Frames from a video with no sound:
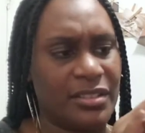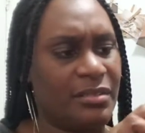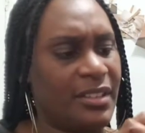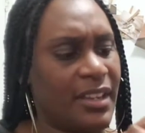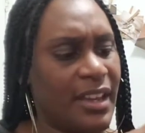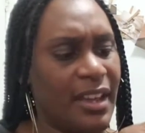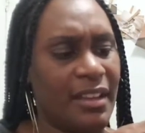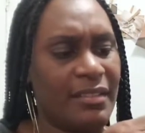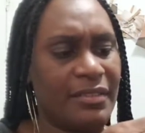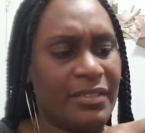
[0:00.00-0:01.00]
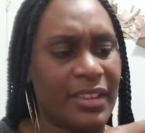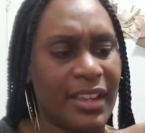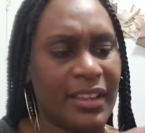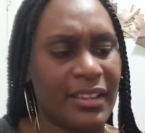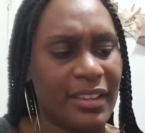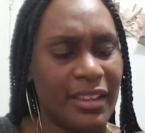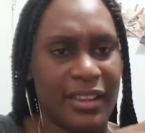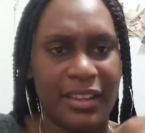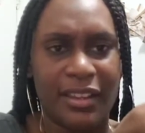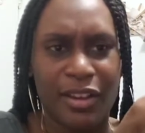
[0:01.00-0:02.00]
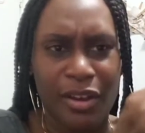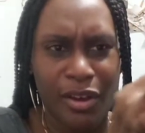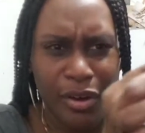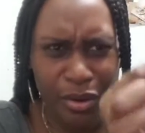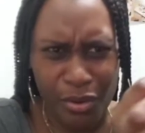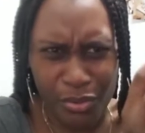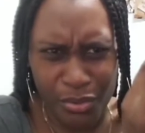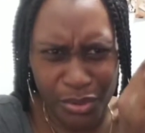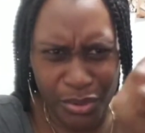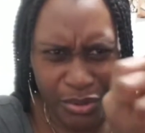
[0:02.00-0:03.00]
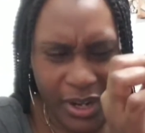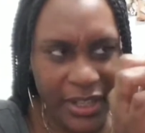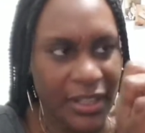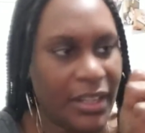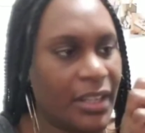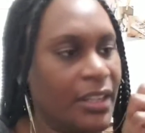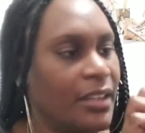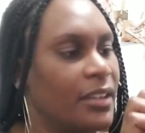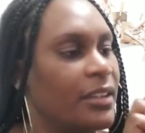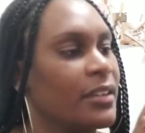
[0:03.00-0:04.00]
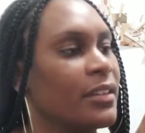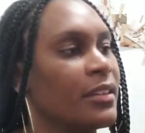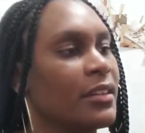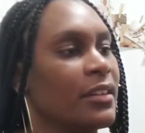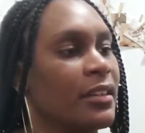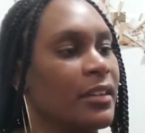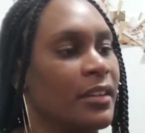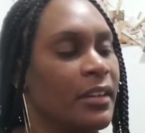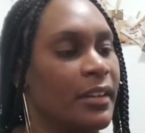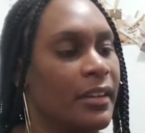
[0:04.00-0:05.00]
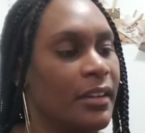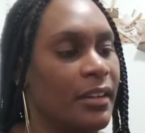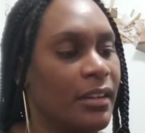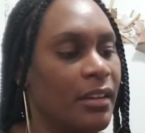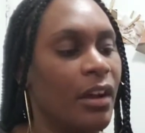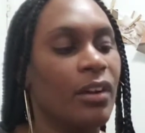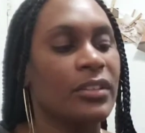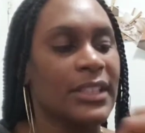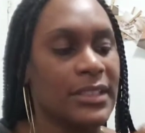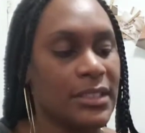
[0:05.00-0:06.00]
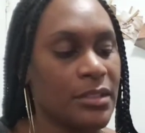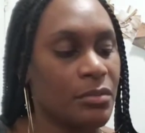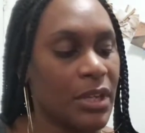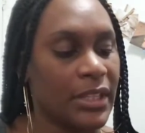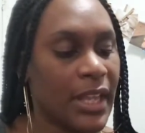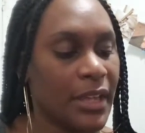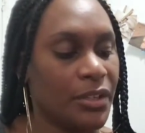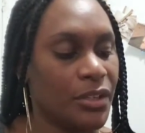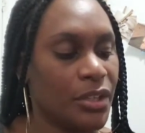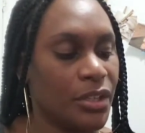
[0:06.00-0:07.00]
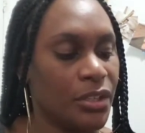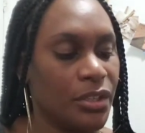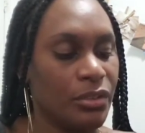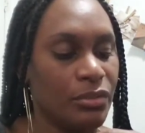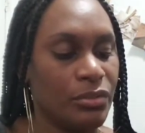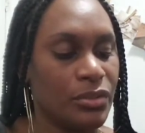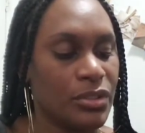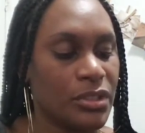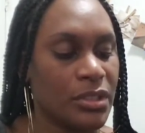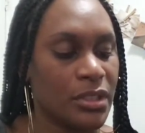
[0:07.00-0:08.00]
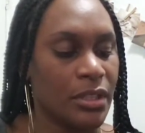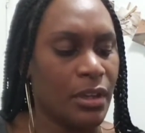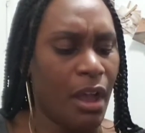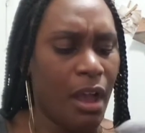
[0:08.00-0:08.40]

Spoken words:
So it have like a hole right here. Oh, this is the one that you could use.